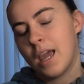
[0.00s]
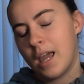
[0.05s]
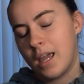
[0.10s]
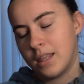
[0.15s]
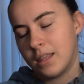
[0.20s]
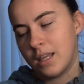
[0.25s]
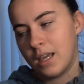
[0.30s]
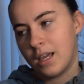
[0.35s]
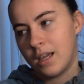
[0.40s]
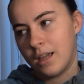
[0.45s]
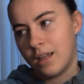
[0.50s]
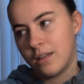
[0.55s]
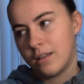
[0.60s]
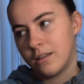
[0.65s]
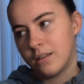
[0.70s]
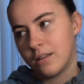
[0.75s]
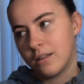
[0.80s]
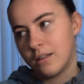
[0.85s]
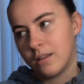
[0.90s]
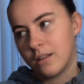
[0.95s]
And
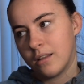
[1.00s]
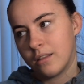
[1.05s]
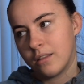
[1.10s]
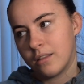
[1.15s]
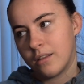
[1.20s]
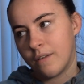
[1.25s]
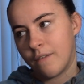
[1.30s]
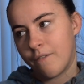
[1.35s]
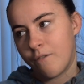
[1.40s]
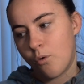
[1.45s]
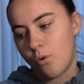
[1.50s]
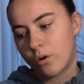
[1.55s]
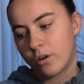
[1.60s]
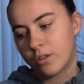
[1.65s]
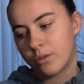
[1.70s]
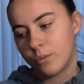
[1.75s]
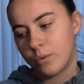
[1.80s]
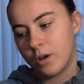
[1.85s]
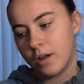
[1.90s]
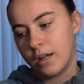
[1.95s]
then the
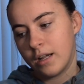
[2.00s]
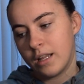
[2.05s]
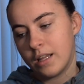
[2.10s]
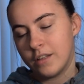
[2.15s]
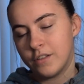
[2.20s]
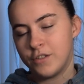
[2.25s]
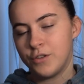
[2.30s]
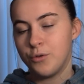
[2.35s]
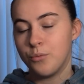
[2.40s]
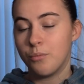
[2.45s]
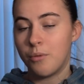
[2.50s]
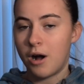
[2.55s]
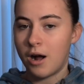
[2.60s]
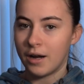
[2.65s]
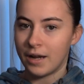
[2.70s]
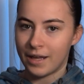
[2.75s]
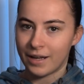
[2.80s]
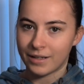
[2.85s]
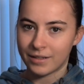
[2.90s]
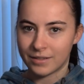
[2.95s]
fourth one is
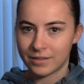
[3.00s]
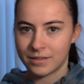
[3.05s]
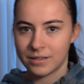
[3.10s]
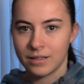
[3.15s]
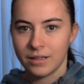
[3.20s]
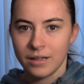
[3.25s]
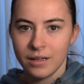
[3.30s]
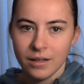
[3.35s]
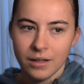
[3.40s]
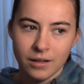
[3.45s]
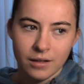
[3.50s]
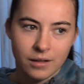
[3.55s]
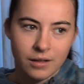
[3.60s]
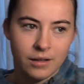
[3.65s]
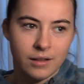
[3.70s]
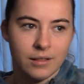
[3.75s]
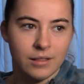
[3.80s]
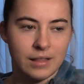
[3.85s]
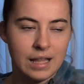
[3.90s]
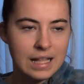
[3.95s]
mnemonics.
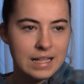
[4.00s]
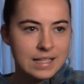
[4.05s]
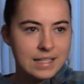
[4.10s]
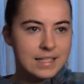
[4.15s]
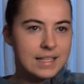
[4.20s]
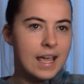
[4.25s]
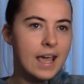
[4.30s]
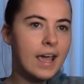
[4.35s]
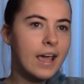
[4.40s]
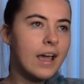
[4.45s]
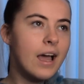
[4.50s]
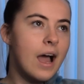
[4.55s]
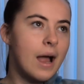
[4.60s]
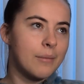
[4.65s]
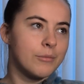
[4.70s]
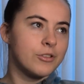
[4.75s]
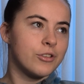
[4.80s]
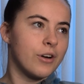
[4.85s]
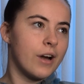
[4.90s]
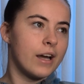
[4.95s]
Let's say
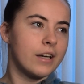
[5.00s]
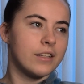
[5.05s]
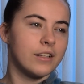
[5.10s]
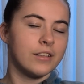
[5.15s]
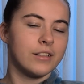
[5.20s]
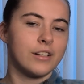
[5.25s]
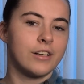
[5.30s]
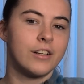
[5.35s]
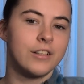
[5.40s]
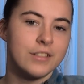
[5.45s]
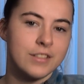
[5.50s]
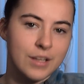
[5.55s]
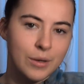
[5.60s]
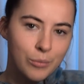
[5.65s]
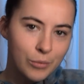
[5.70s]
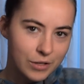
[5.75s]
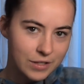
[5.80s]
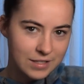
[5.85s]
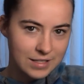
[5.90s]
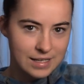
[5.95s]
I'm trying to learn
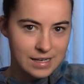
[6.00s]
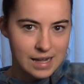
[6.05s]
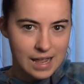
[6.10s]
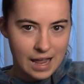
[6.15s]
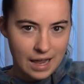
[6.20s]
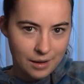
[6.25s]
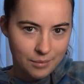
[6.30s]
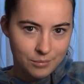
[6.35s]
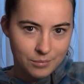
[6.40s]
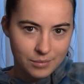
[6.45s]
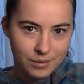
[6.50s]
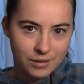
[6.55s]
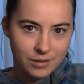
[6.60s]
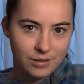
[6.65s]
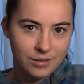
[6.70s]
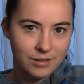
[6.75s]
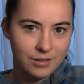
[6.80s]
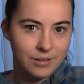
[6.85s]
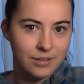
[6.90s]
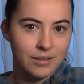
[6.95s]
someone's name.
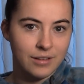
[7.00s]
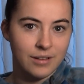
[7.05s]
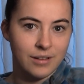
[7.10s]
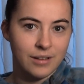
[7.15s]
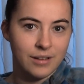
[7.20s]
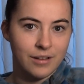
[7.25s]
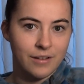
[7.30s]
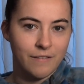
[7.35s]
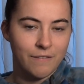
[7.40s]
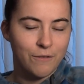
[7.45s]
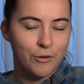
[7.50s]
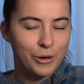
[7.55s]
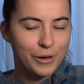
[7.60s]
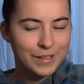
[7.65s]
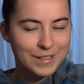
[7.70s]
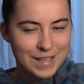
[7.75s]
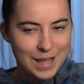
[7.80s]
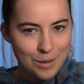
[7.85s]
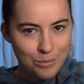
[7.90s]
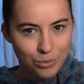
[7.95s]
For
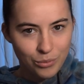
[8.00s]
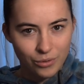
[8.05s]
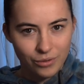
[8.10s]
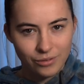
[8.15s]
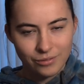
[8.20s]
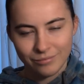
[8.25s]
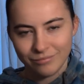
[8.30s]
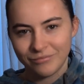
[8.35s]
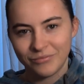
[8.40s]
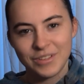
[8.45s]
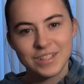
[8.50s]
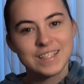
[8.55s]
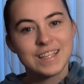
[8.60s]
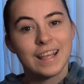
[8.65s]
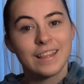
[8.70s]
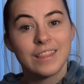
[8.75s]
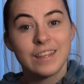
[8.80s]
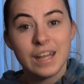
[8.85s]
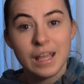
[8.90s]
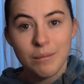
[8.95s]
example, let's
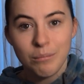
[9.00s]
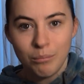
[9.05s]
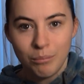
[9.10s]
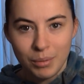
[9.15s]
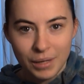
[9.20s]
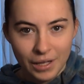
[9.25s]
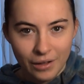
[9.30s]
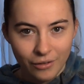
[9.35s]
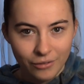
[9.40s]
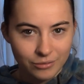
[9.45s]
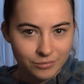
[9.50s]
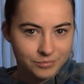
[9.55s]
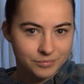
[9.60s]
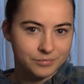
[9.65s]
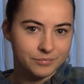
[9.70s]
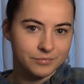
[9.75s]
take the name Bill.